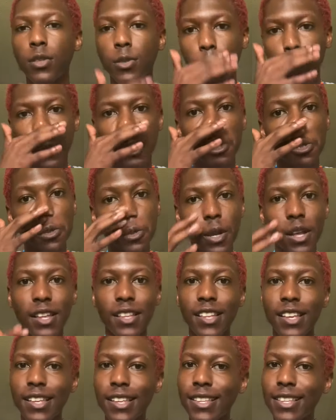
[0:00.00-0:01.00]
But
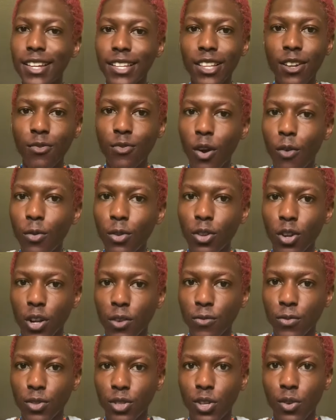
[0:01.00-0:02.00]
and nothing wrong with learning
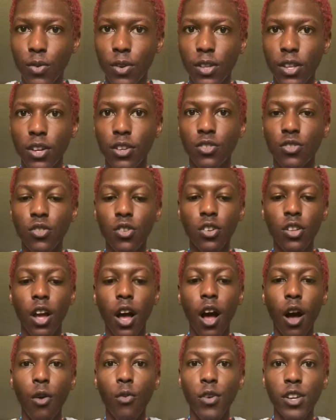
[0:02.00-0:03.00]
from someone else. You're going to
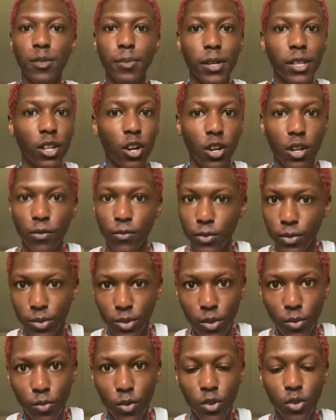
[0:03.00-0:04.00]
always be learning from
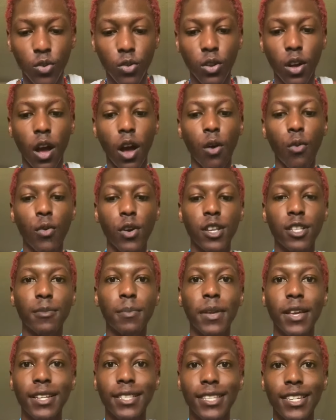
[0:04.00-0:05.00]
someone. You're going to always be
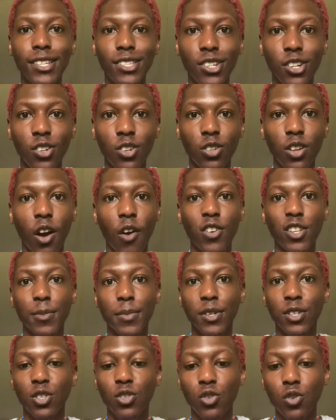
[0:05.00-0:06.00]
a teacher. You're going to always be a
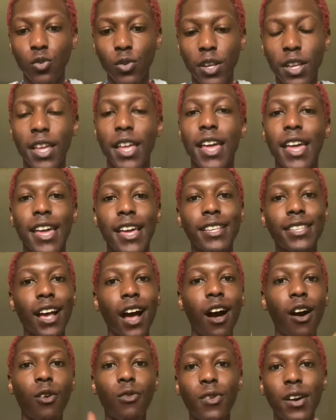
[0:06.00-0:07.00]
student. It's
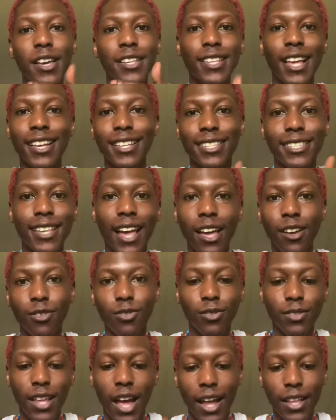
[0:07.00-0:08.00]
always a cycle
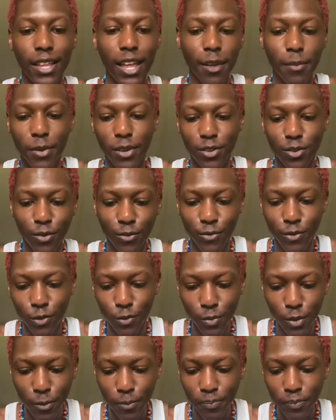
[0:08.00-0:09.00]
dynamic. You feel
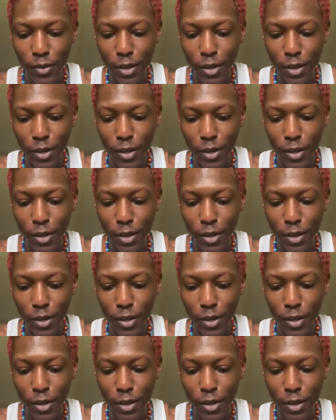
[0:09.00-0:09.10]
me?